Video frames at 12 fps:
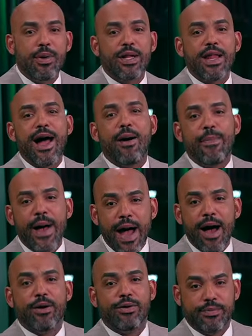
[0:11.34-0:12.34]
Bilal
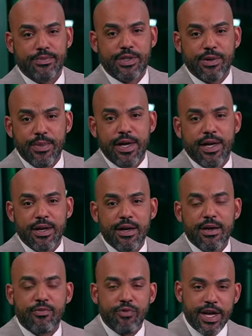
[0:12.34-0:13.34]
Powell, to me,
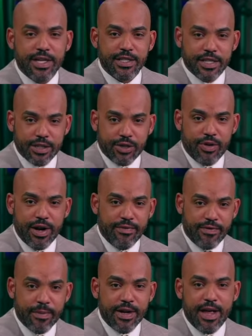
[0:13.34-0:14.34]
raised this grade
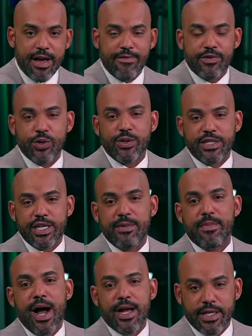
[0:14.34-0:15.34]
from an F to a D
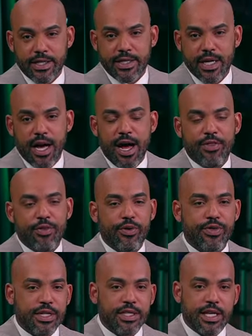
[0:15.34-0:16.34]
minus. I thought
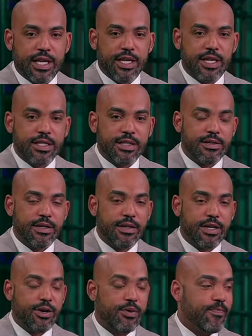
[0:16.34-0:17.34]
this kid is,
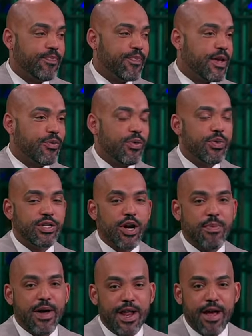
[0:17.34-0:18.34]
you know, when we talk
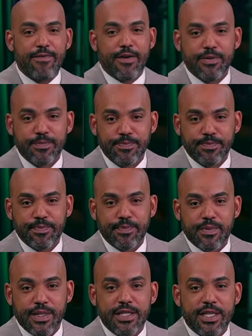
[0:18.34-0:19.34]
about effort,
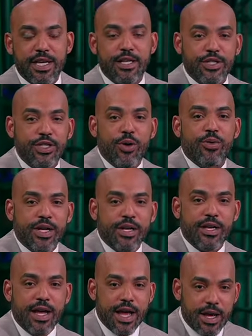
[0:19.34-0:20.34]
this kid is showing it
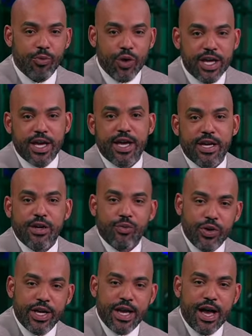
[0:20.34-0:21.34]
week in and
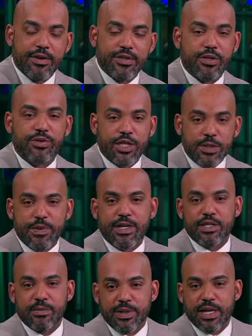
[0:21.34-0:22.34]
week out. So just
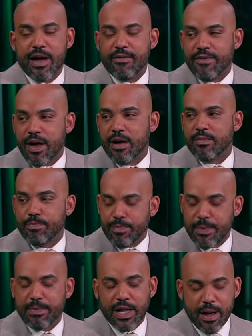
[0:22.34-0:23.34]
because of Bilal, Pal,
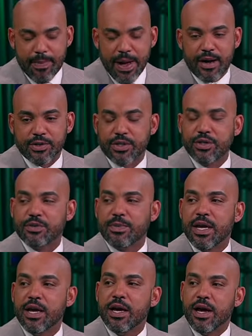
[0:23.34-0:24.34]
Bilal Powell, excuse me,
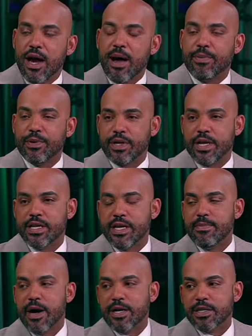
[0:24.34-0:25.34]
I put it at a D
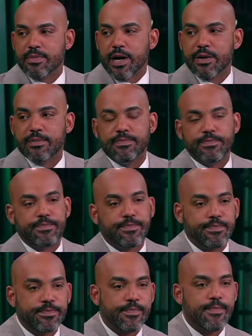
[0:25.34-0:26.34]
minus. Mike? Mike?
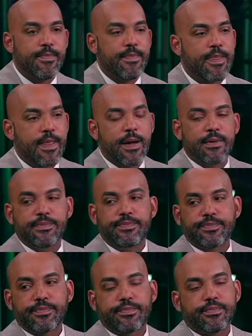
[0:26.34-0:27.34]
I did almost the
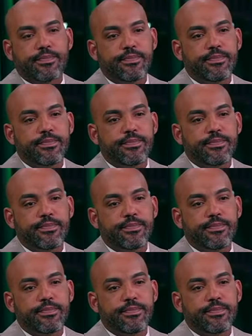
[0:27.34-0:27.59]
same thing.